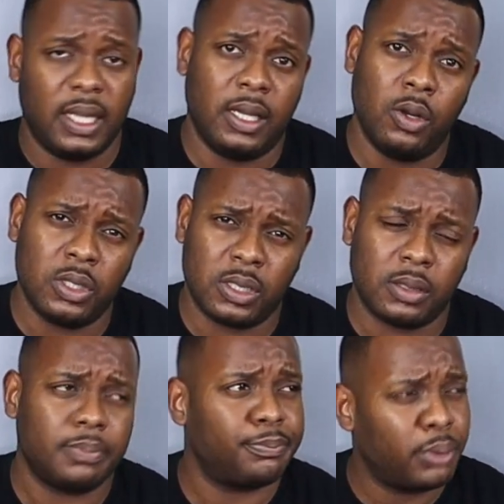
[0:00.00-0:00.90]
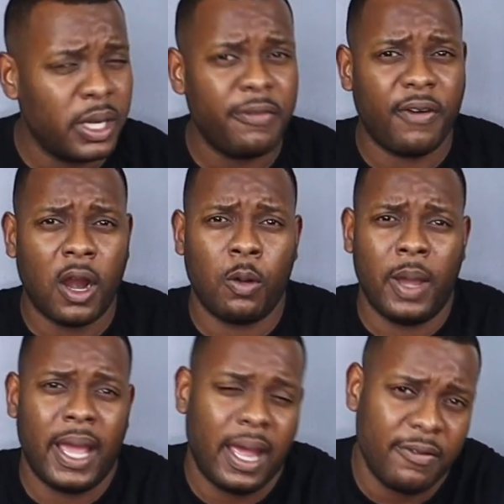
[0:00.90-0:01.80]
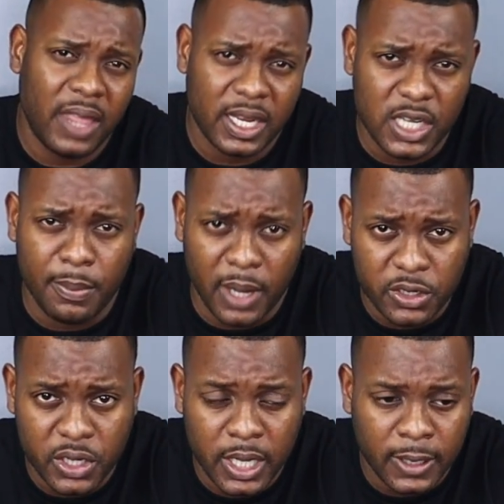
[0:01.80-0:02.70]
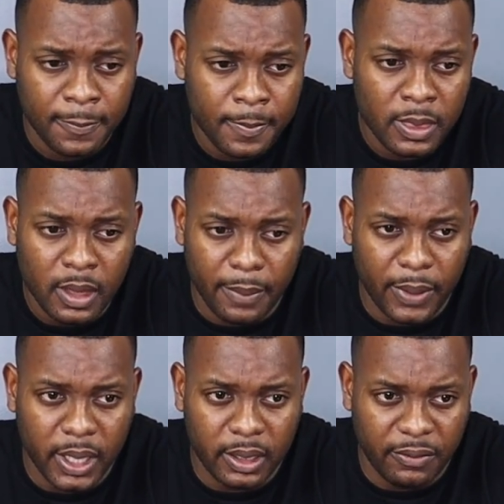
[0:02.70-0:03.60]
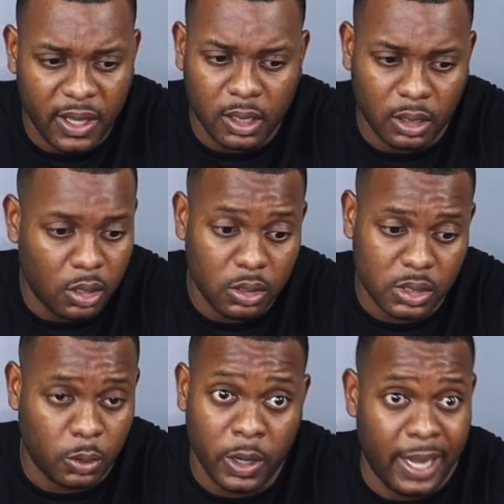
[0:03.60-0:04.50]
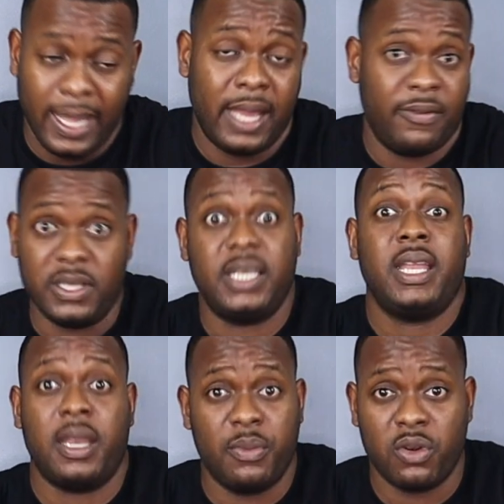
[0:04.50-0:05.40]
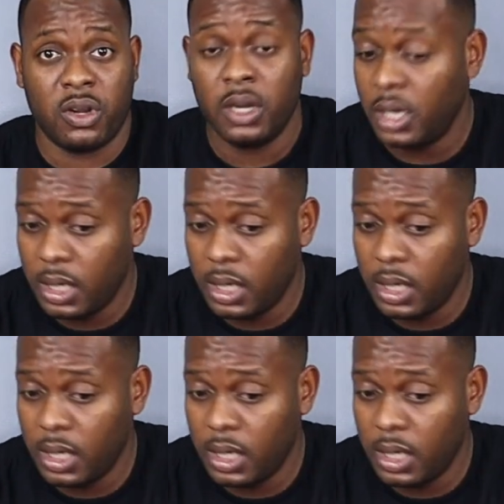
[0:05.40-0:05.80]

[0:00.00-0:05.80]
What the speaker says: Goes pretty far away. I haven't actually measured it, but the vehicle goes to where I can't even see it anymore.